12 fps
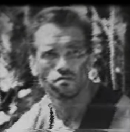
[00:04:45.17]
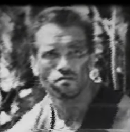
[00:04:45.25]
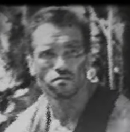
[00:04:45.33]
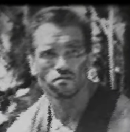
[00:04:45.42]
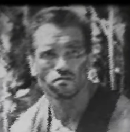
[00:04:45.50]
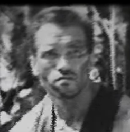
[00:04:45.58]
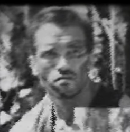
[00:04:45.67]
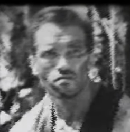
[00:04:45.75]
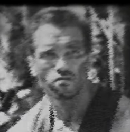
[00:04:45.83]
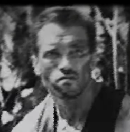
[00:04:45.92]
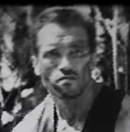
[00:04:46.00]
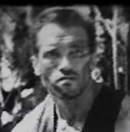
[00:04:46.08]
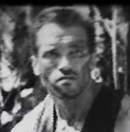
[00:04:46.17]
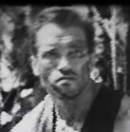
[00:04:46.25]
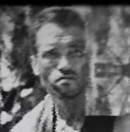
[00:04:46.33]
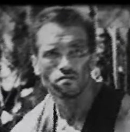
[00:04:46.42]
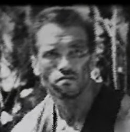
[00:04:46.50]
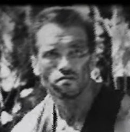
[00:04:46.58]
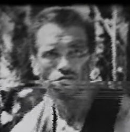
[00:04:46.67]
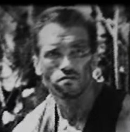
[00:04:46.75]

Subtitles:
(no one is talking)